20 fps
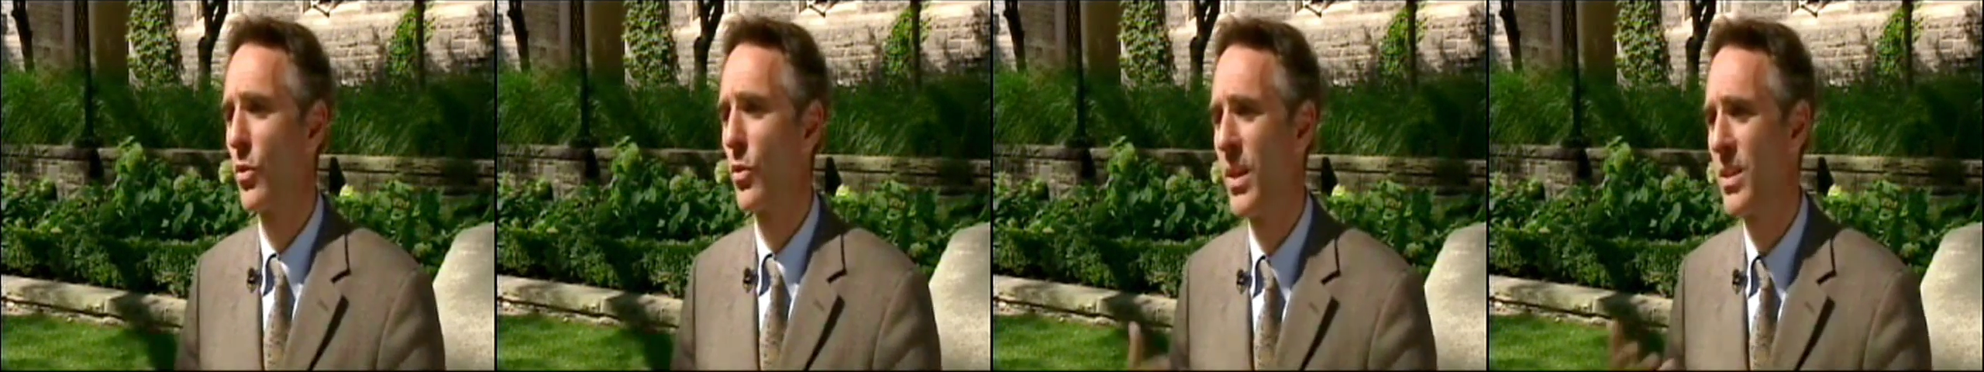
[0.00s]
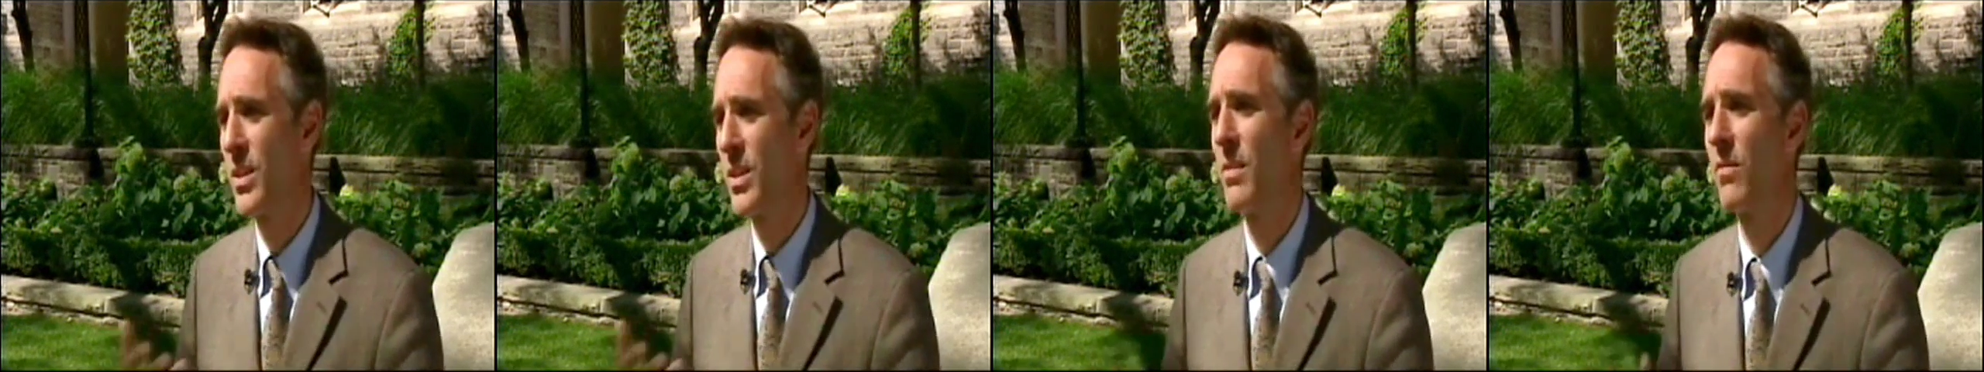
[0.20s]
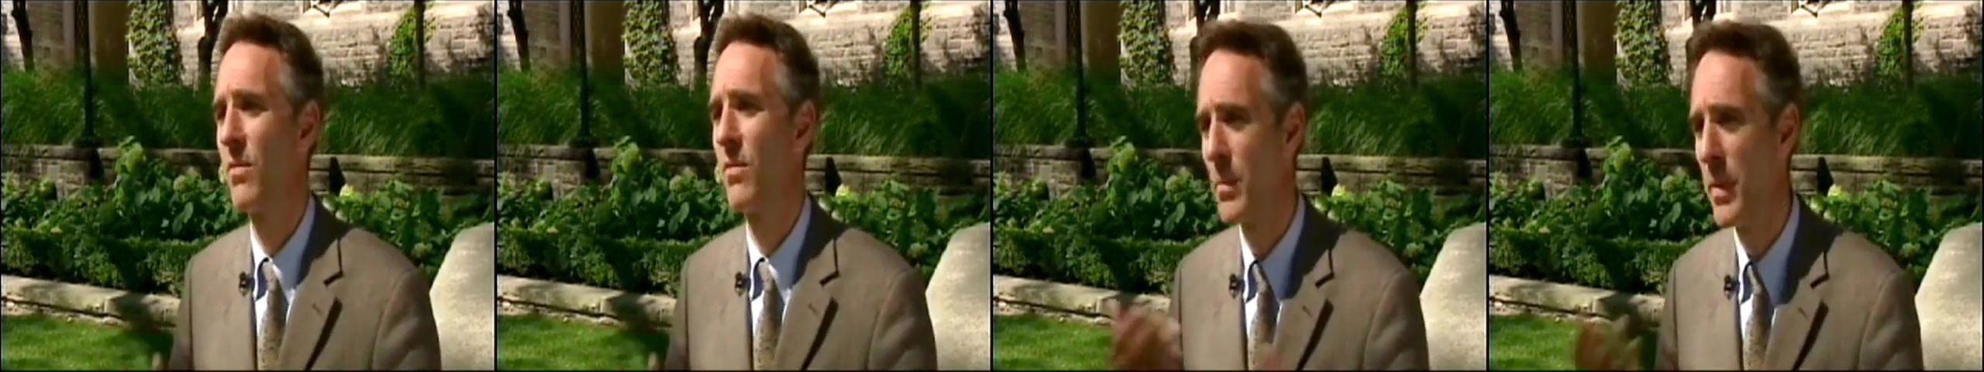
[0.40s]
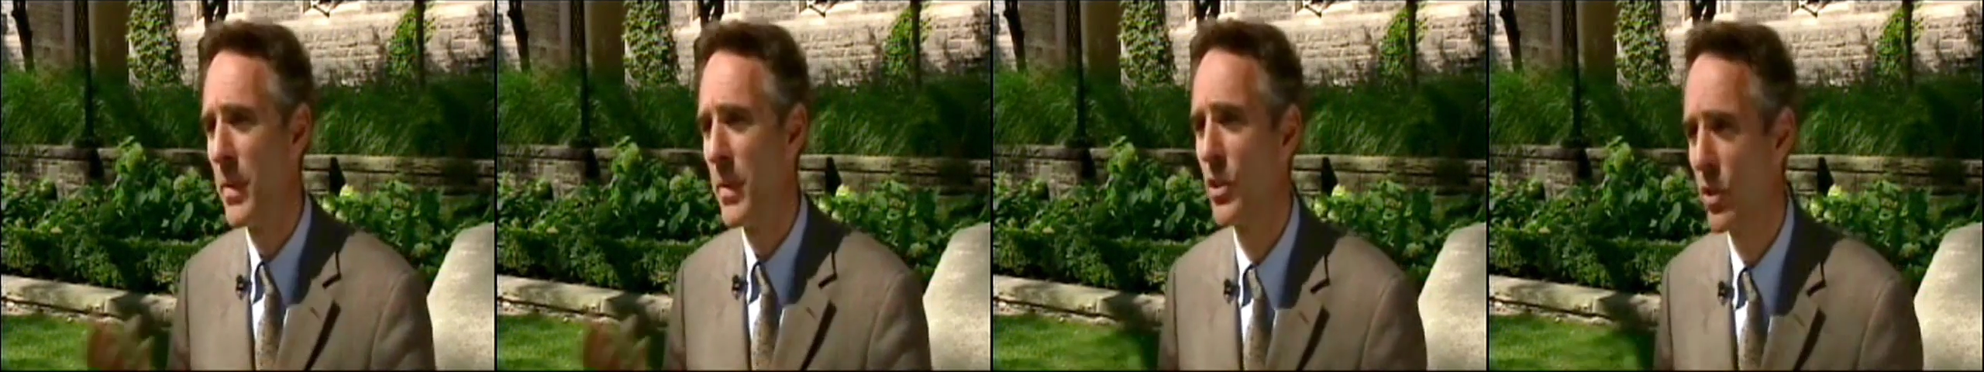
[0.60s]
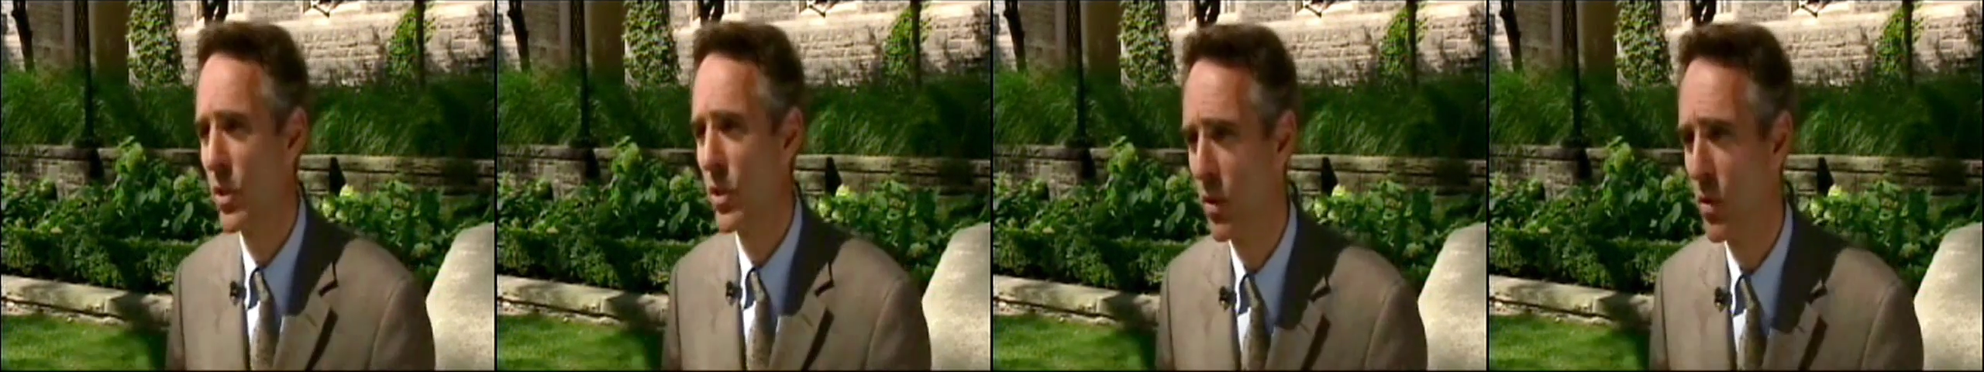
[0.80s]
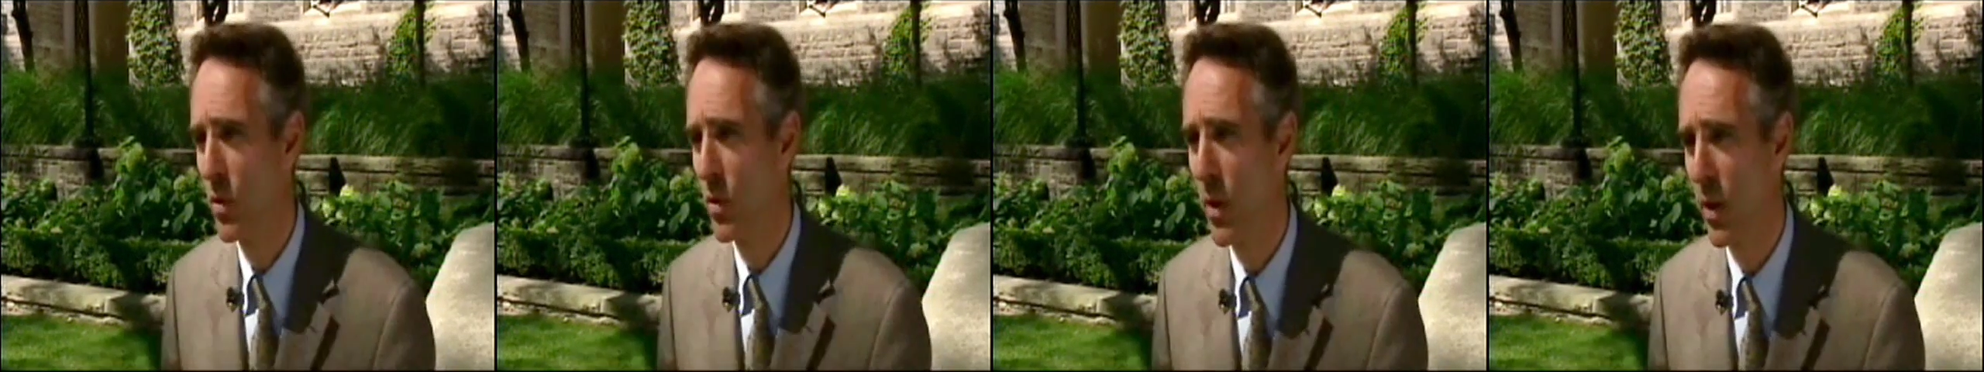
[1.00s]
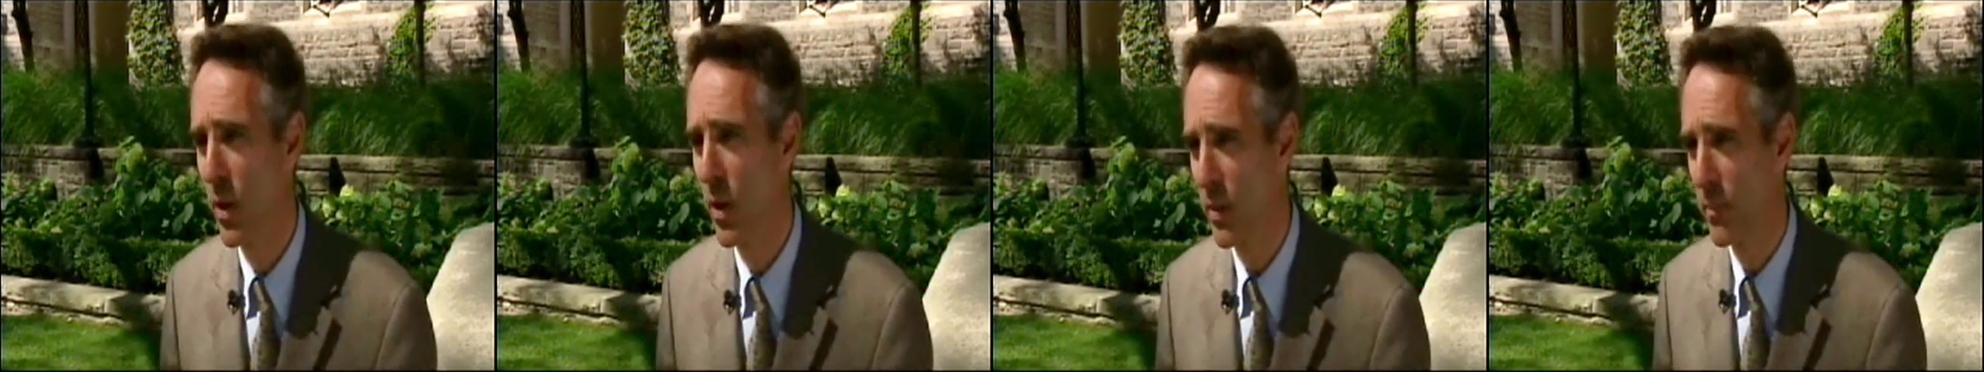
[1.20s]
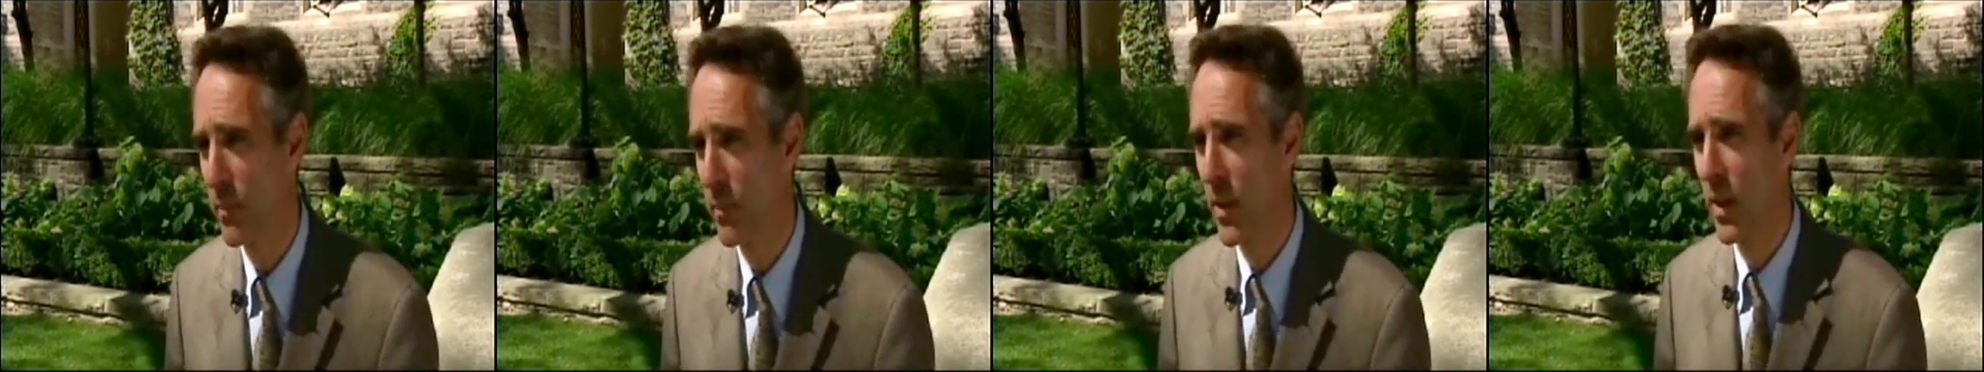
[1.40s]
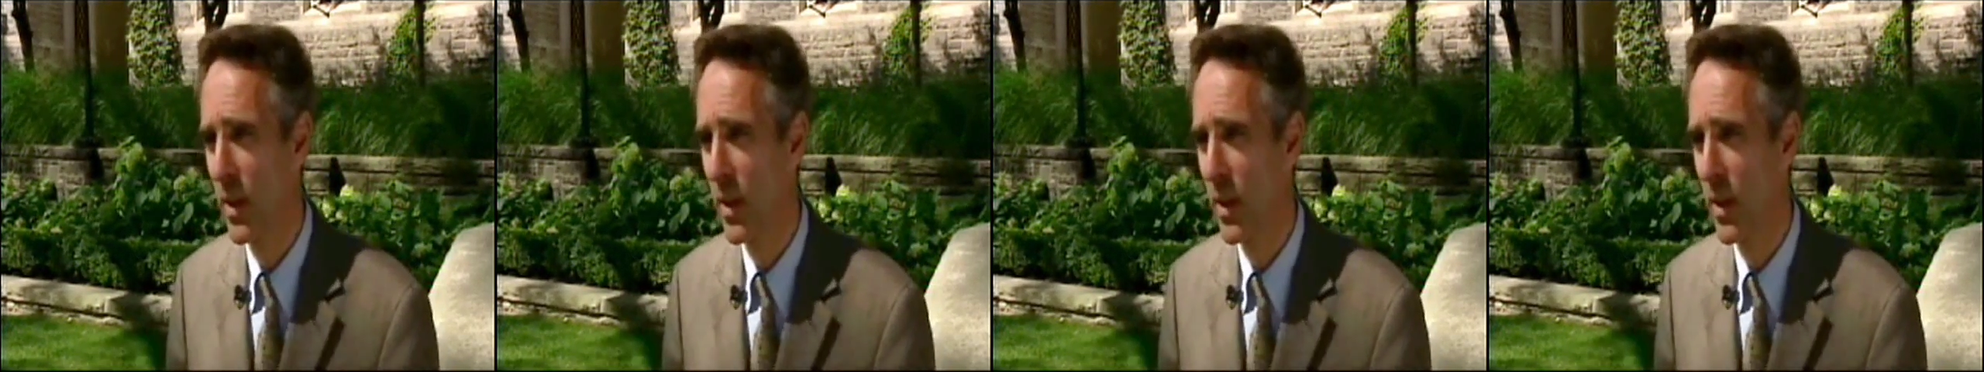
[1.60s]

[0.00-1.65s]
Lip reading: creates inflammation in the body,